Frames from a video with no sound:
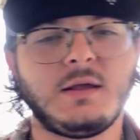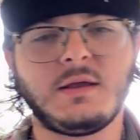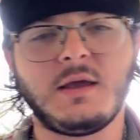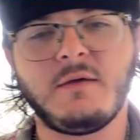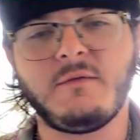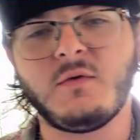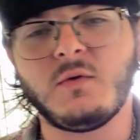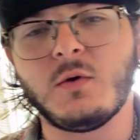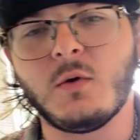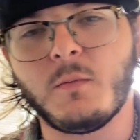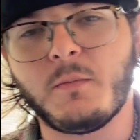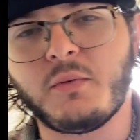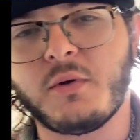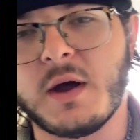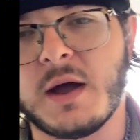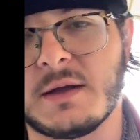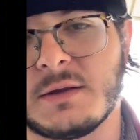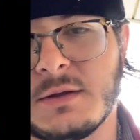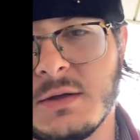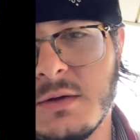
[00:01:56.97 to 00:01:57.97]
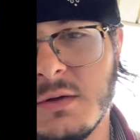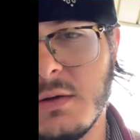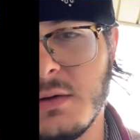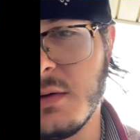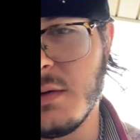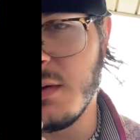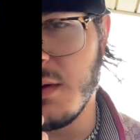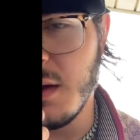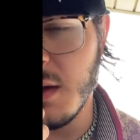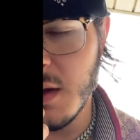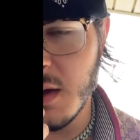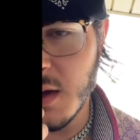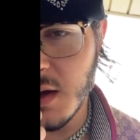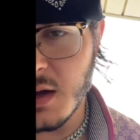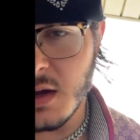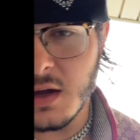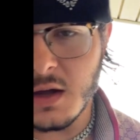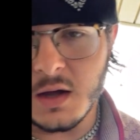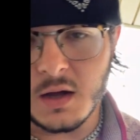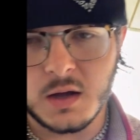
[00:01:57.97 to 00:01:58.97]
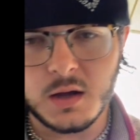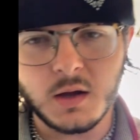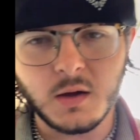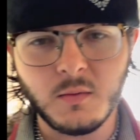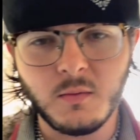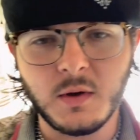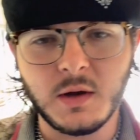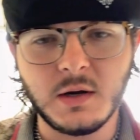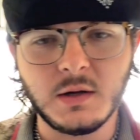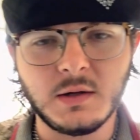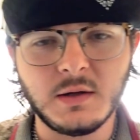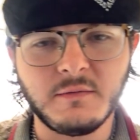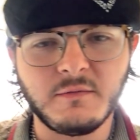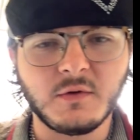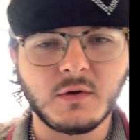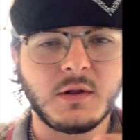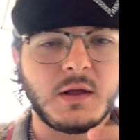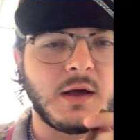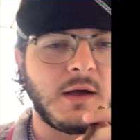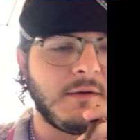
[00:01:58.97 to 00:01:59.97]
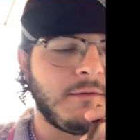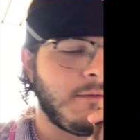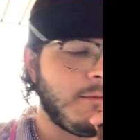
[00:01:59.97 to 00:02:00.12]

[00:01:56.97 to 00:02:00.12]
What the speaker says: gave you no practical way to live your life.